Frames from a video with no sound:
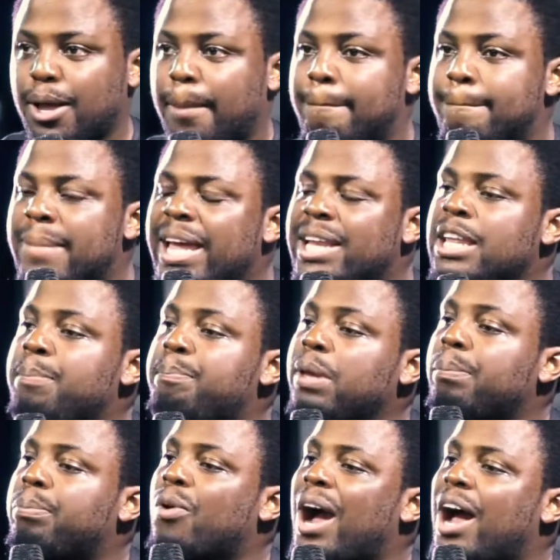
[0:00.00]
Many
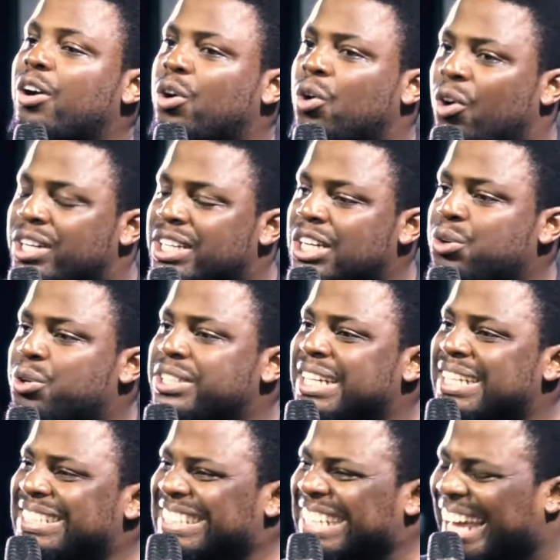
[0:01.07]
people are running on
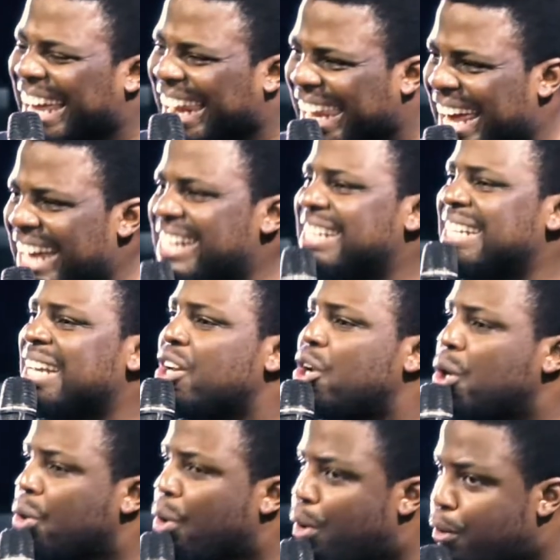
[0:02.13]
a
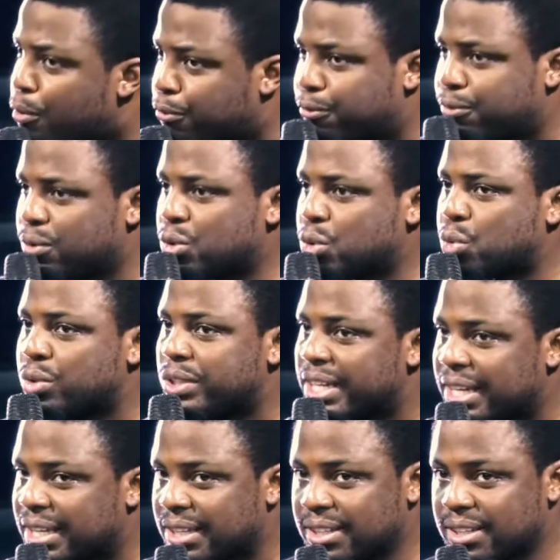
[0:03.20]
declining love
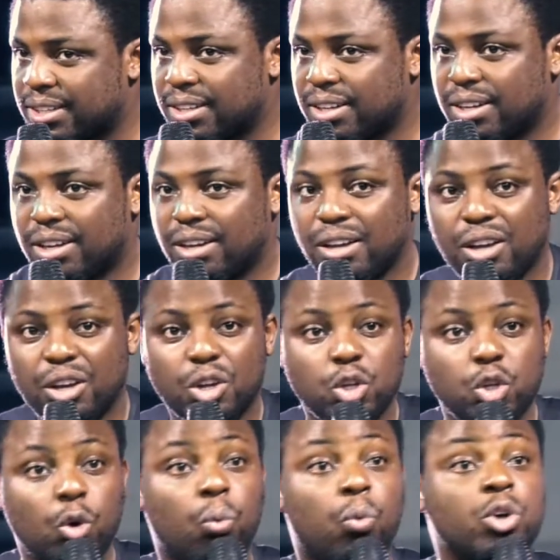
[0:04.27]
today.
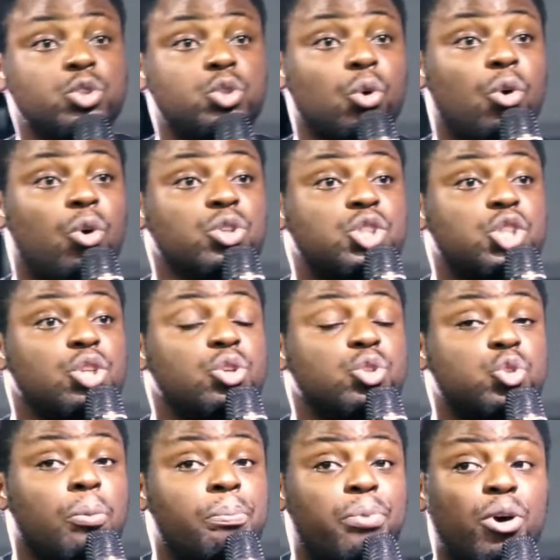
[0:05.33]
You want to continue
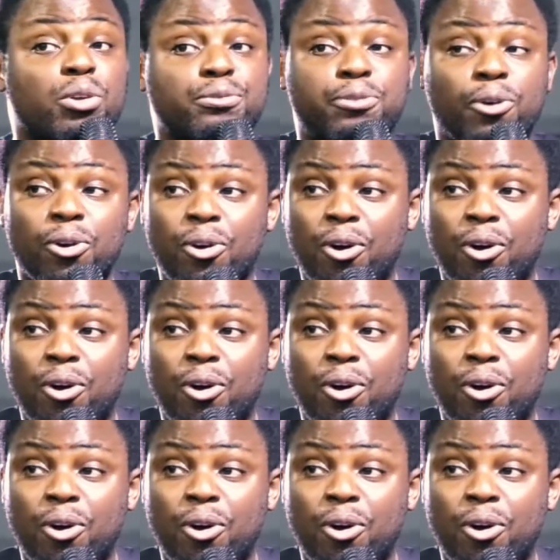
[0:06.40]
to burn for